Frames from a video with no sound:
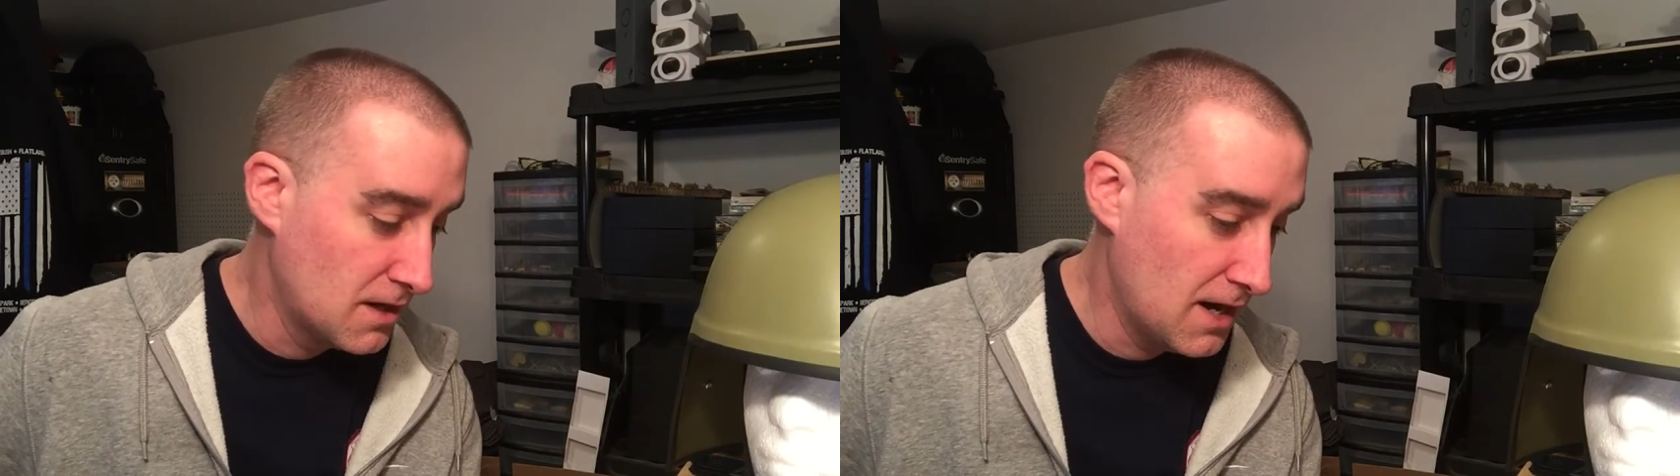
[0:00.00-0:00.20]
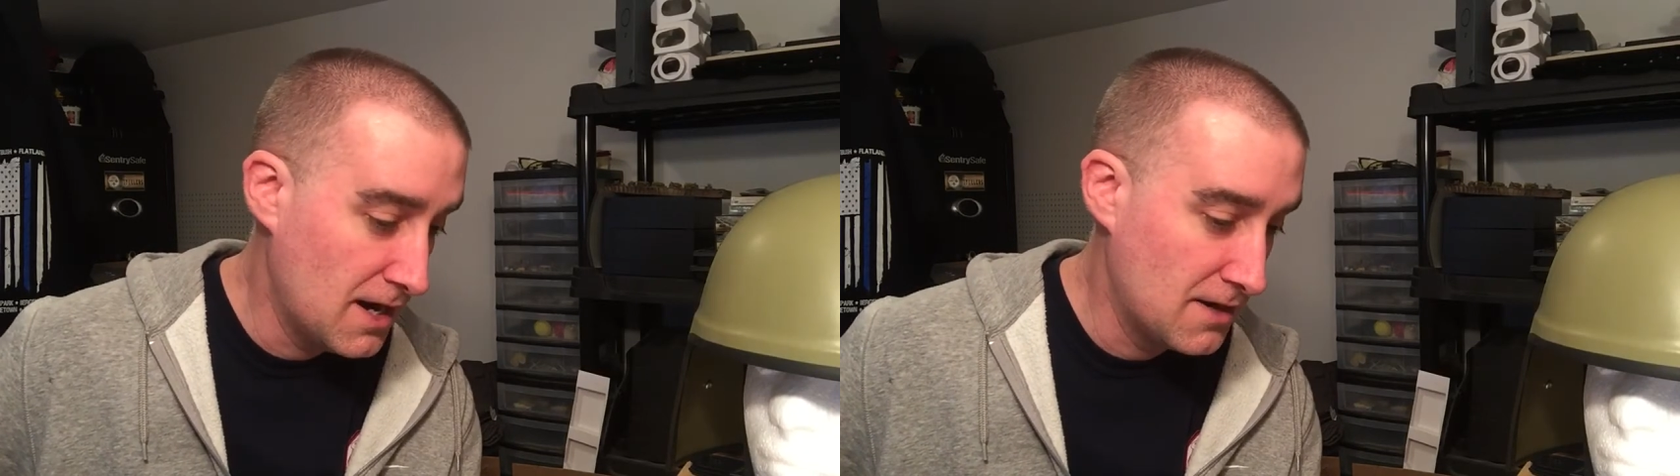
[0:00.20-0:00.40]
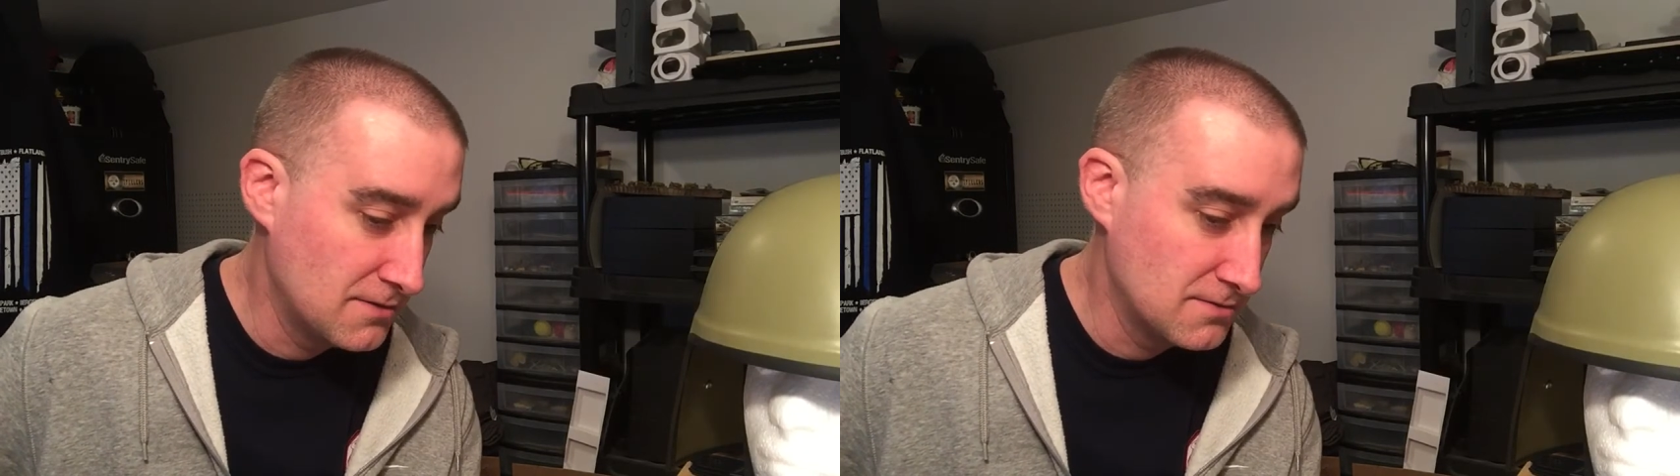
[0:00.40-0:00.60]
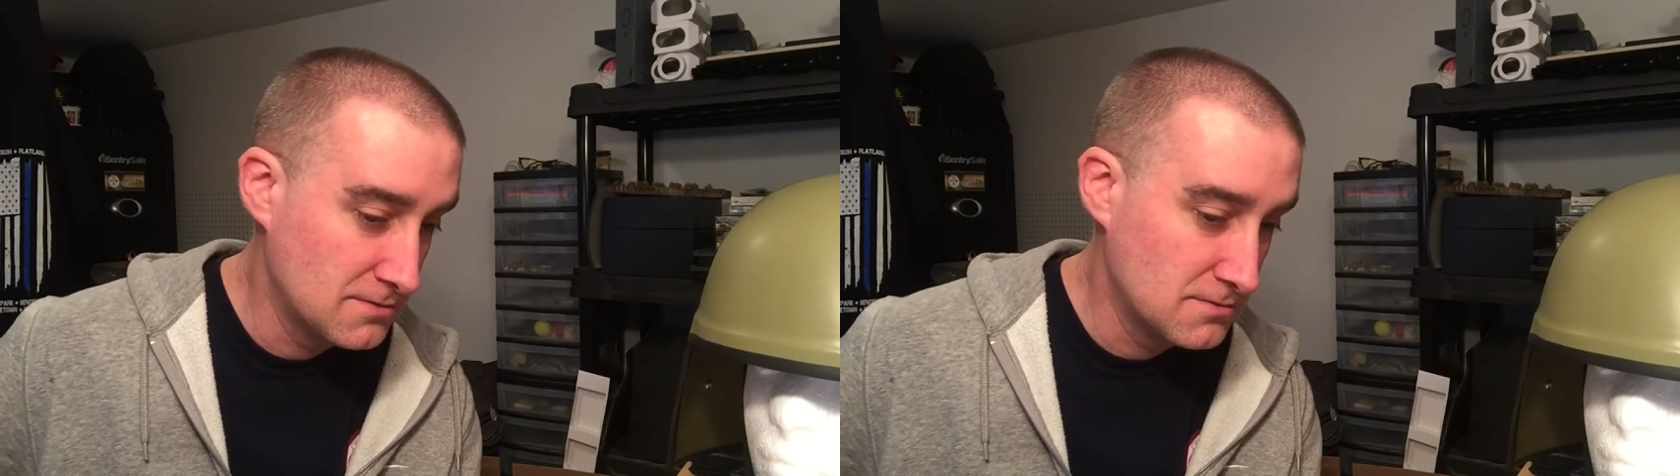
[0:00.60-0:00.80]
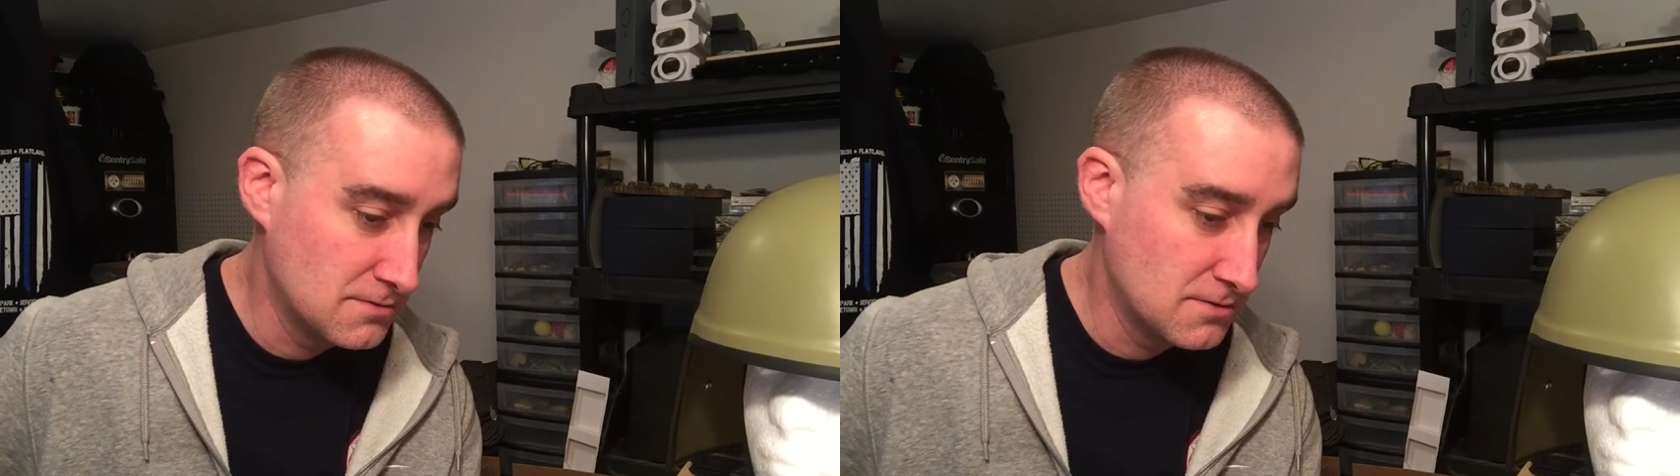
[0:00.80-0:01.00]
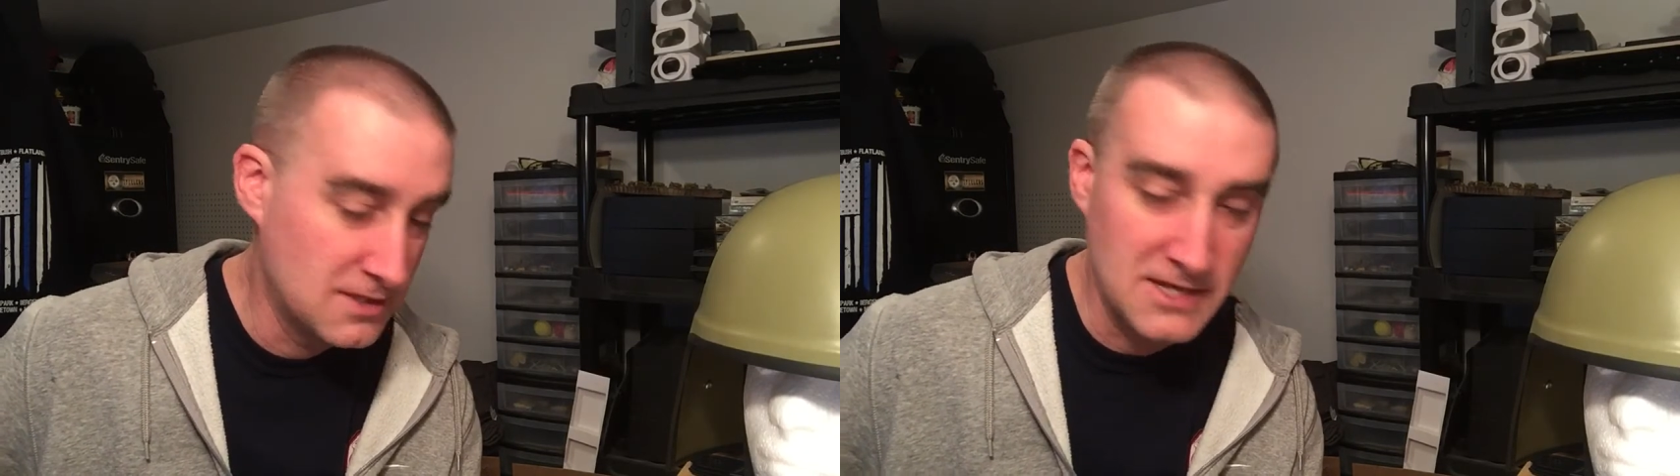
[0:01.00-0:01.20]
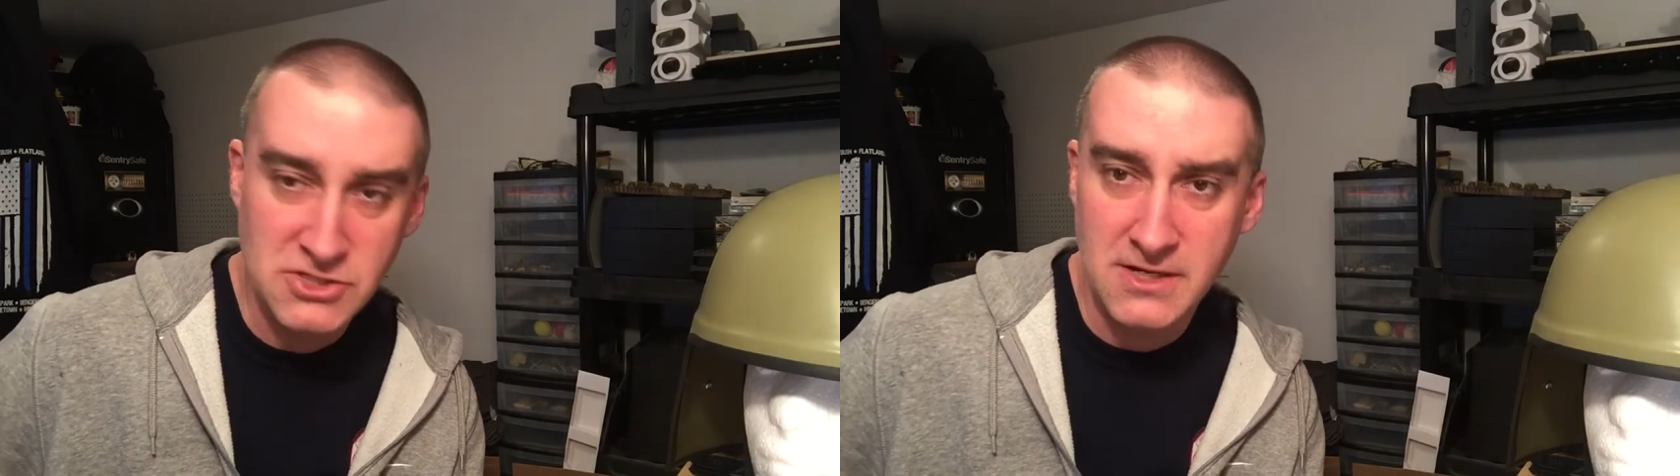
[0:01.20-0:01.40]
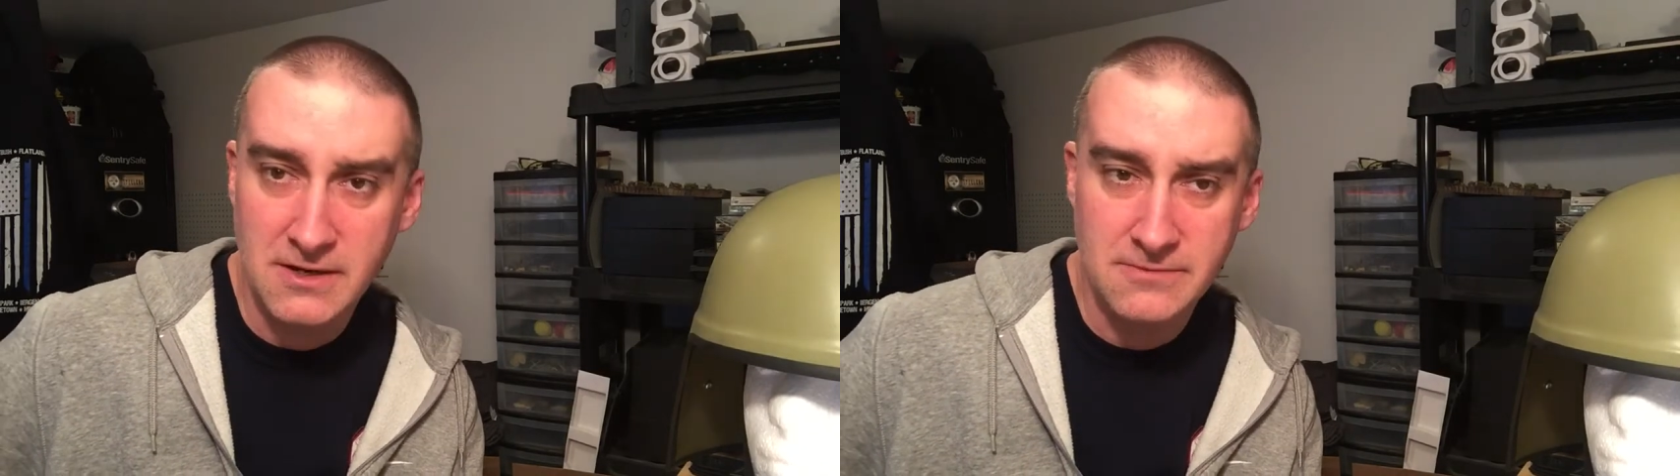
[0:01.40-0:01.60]
The
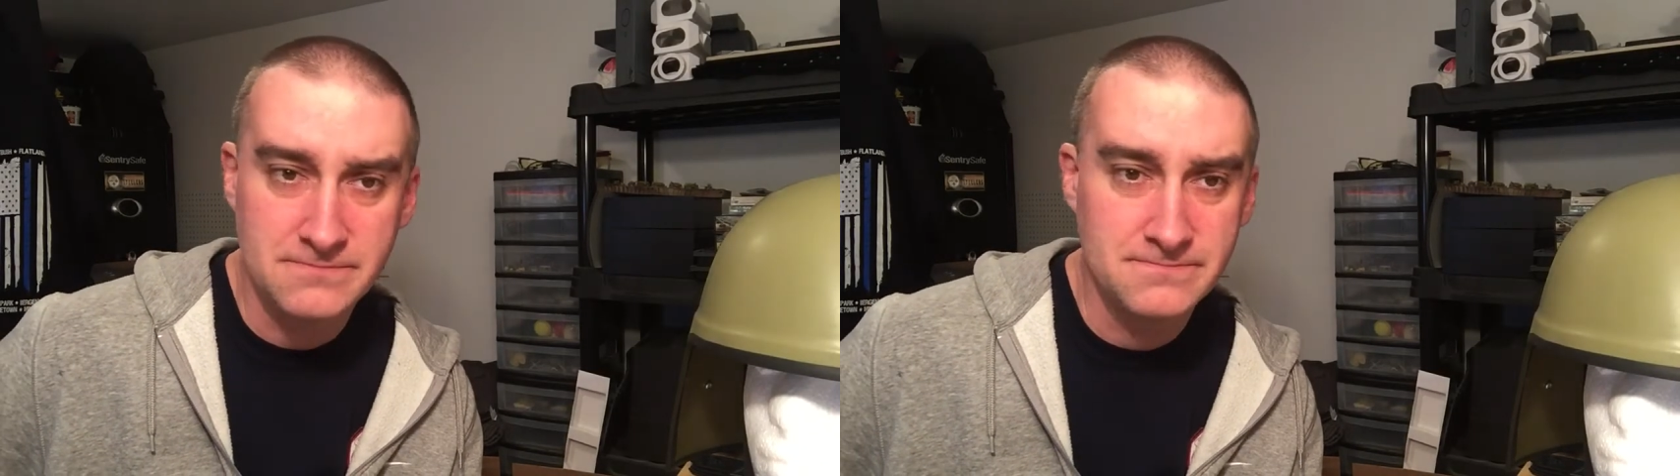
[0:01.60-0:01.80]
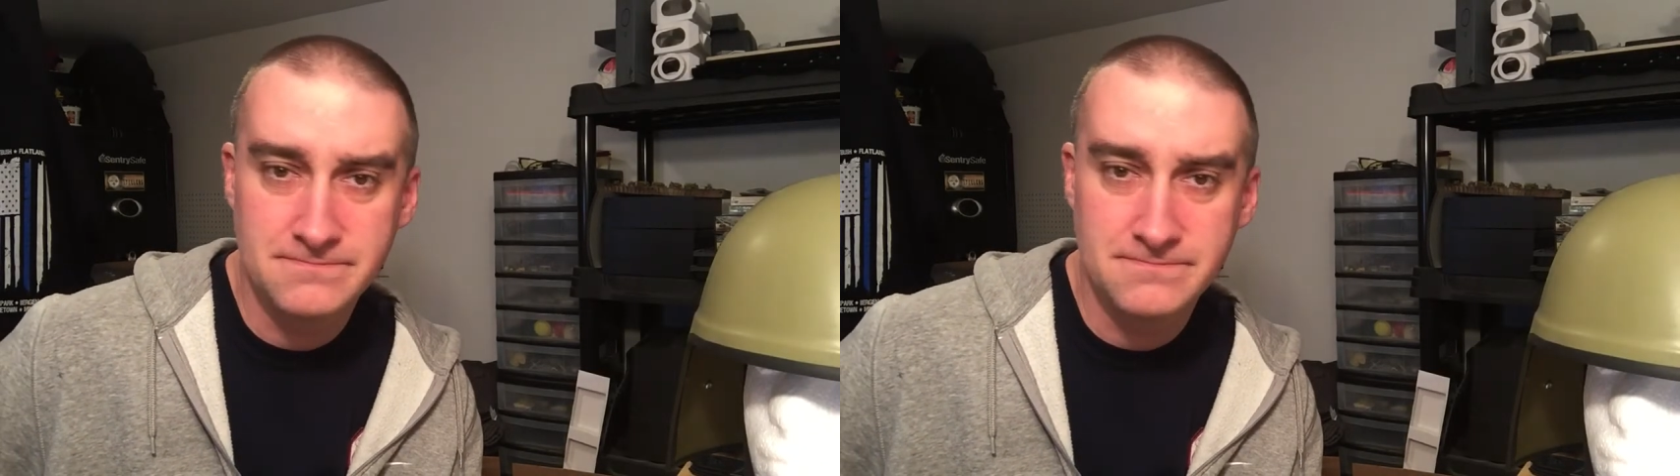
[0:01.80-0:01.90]
engineer,